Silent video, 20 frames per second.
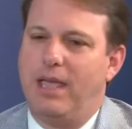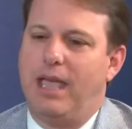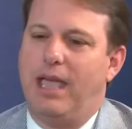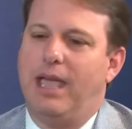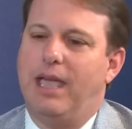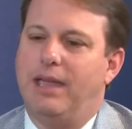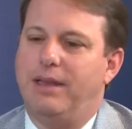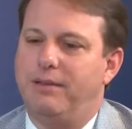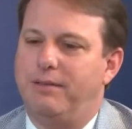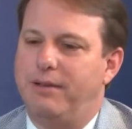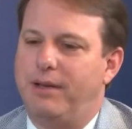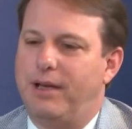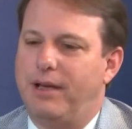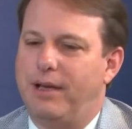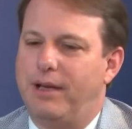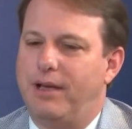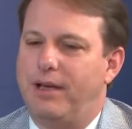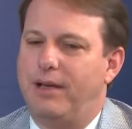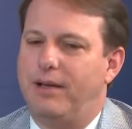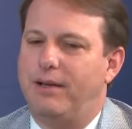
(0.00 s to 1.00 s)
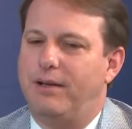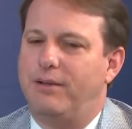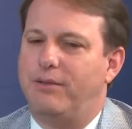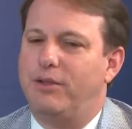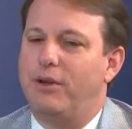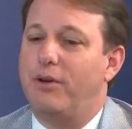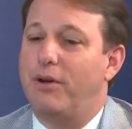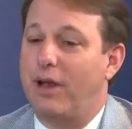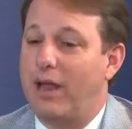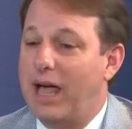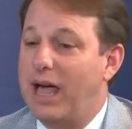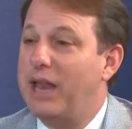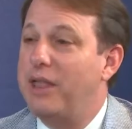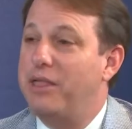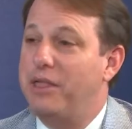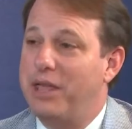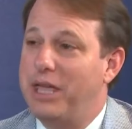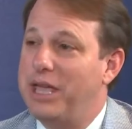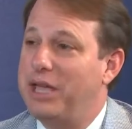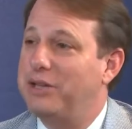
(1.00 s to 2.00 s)
and there are a lot
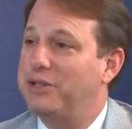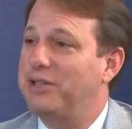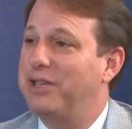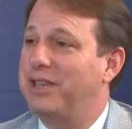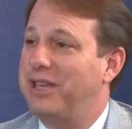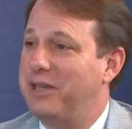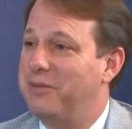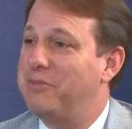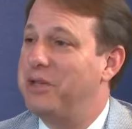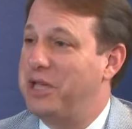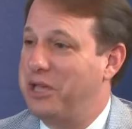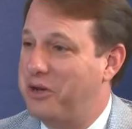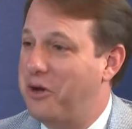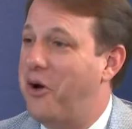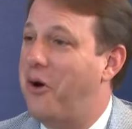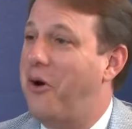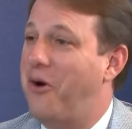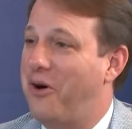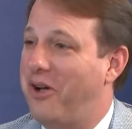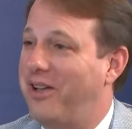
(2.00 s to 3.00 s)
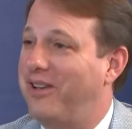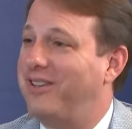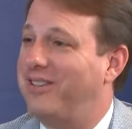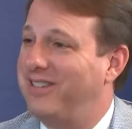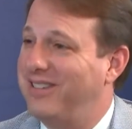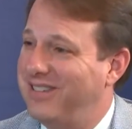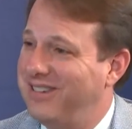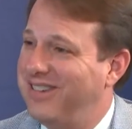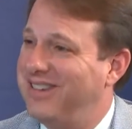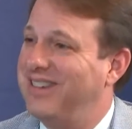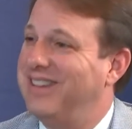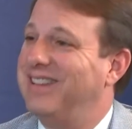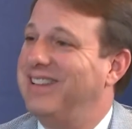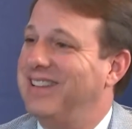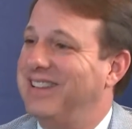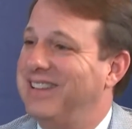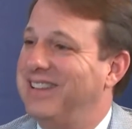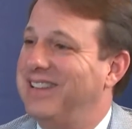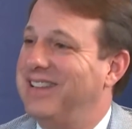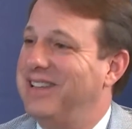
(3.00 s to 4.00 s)
of things that can be caught
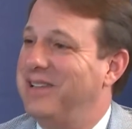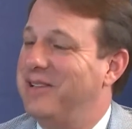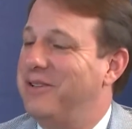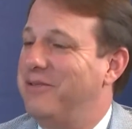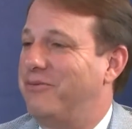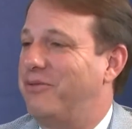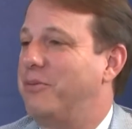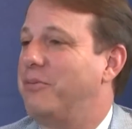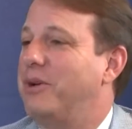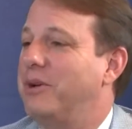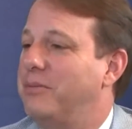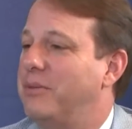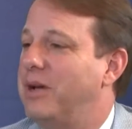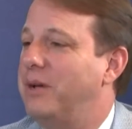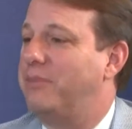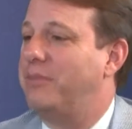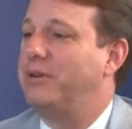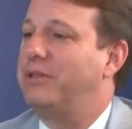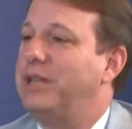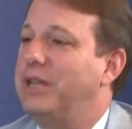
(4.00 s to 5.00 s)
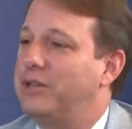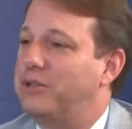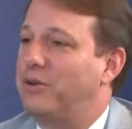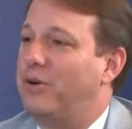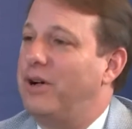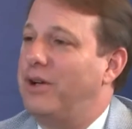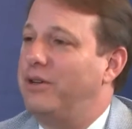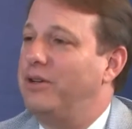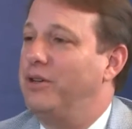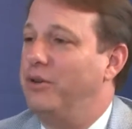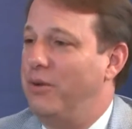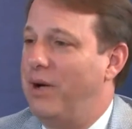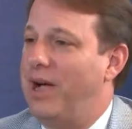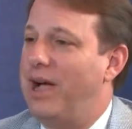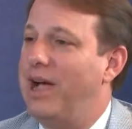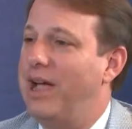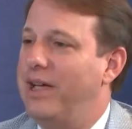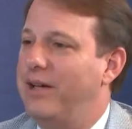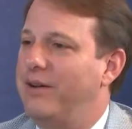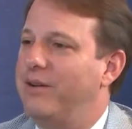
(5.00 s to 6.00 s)
from a potential new
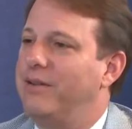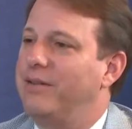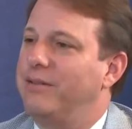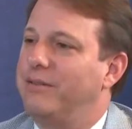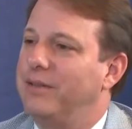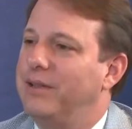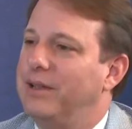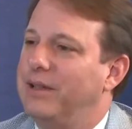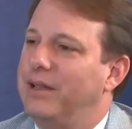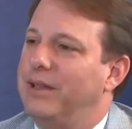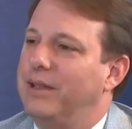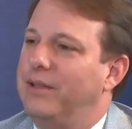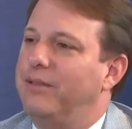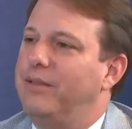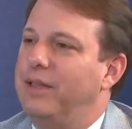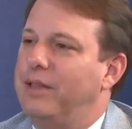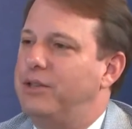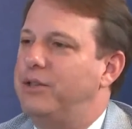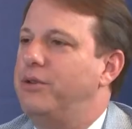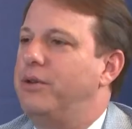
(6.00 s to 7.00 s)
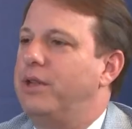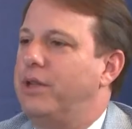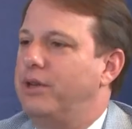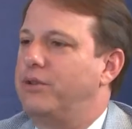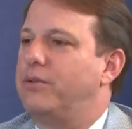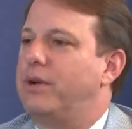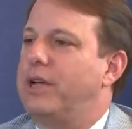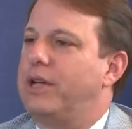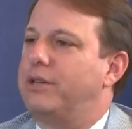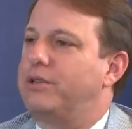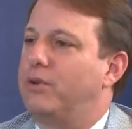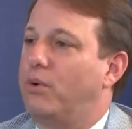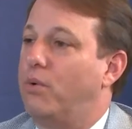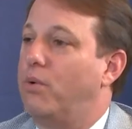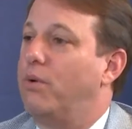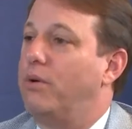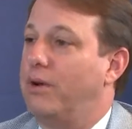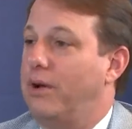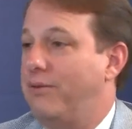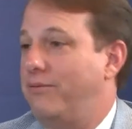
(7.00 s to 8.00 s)
hire that you could address
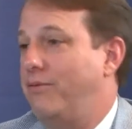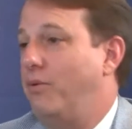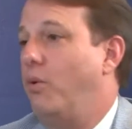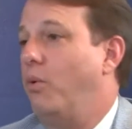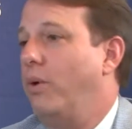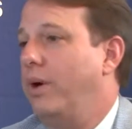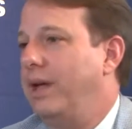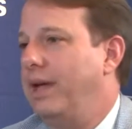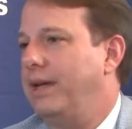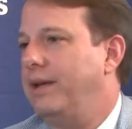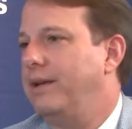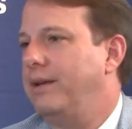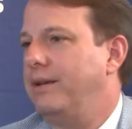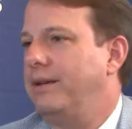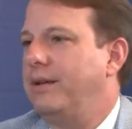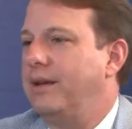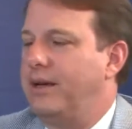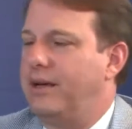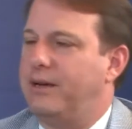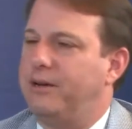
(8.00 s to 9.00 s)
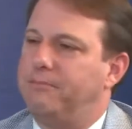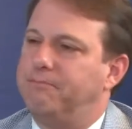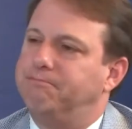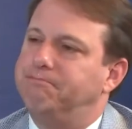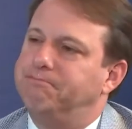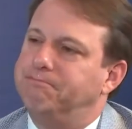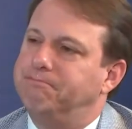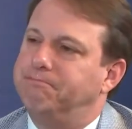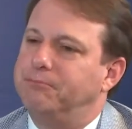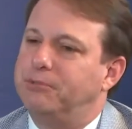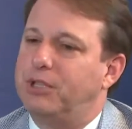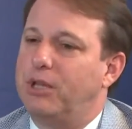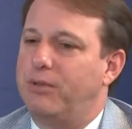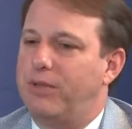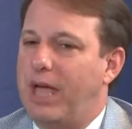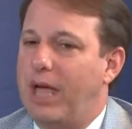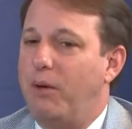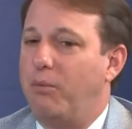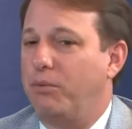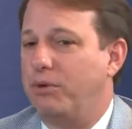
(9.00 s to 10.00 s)
or avoid. So
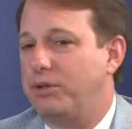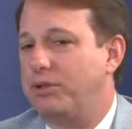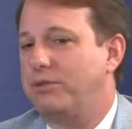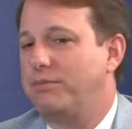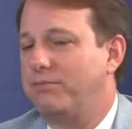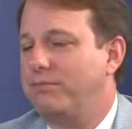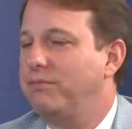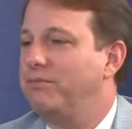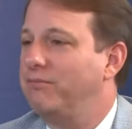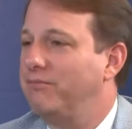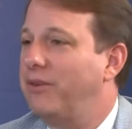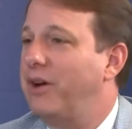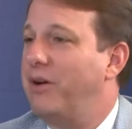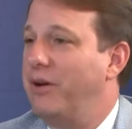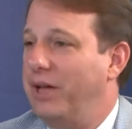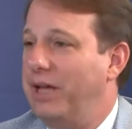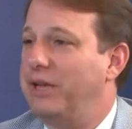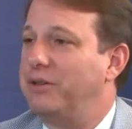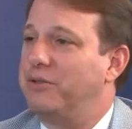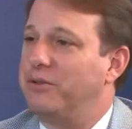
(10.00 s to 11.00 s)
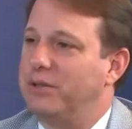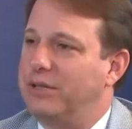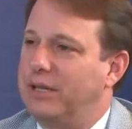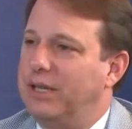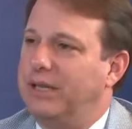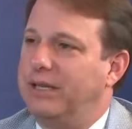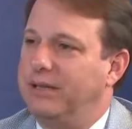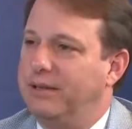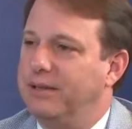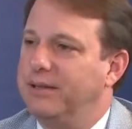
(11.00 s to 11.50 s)
that was very interesting.